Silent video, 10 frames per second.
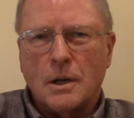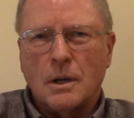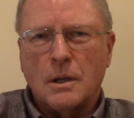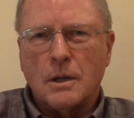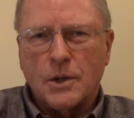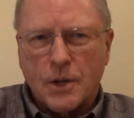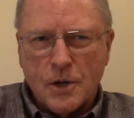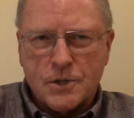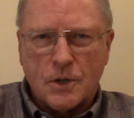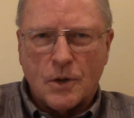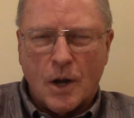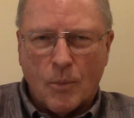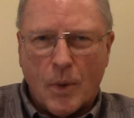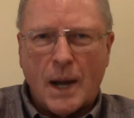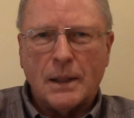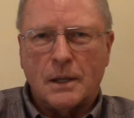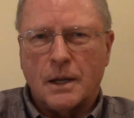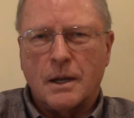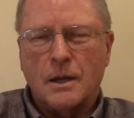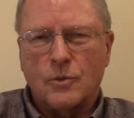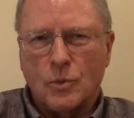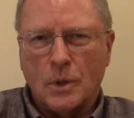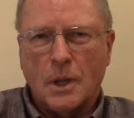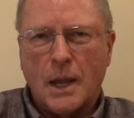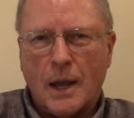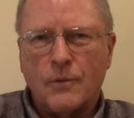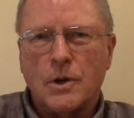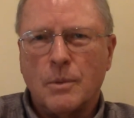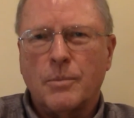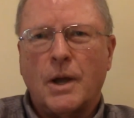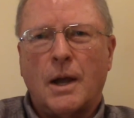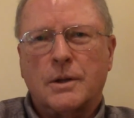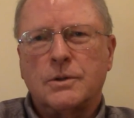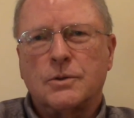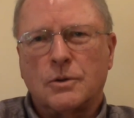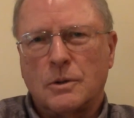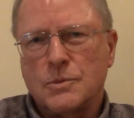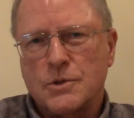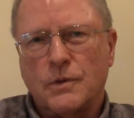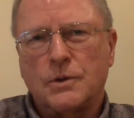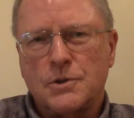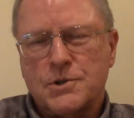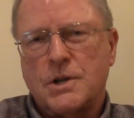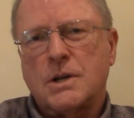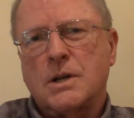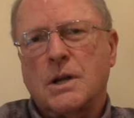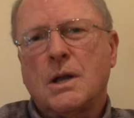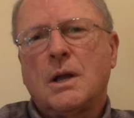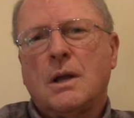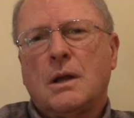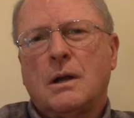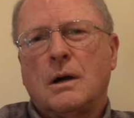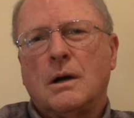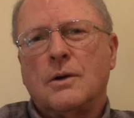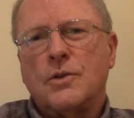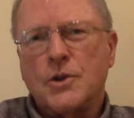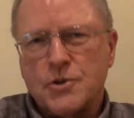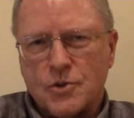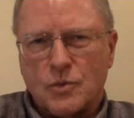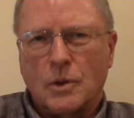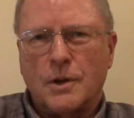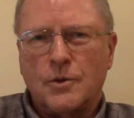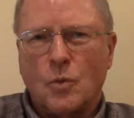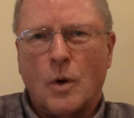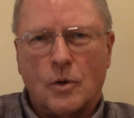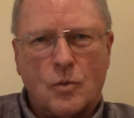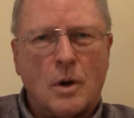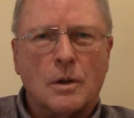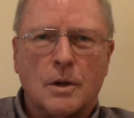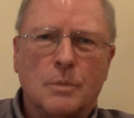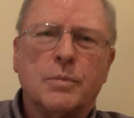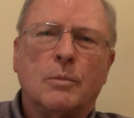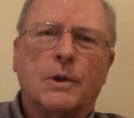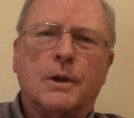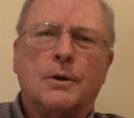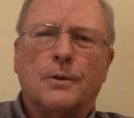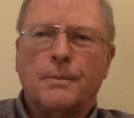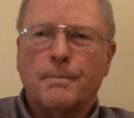indication of how modeling can really have an impact in terms of understanding issues related to water quality and public health.